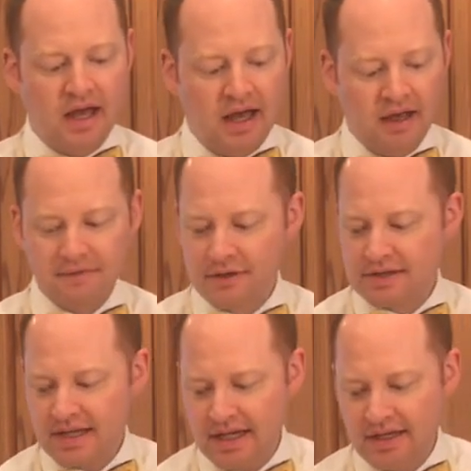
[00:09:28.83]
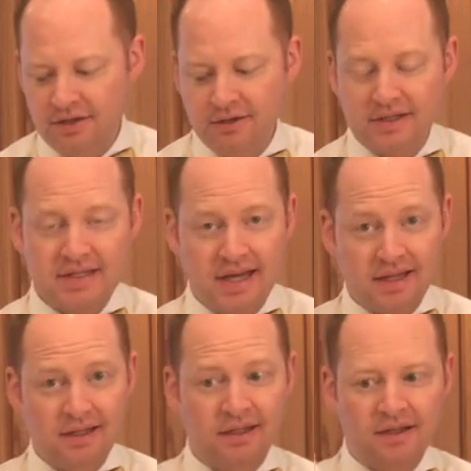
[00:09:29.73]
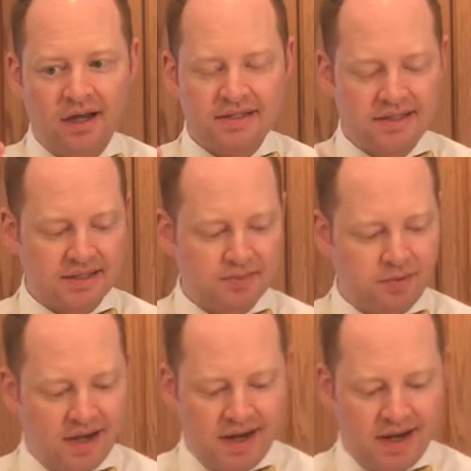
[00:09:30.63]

First thing I do is take a little nonstick spray.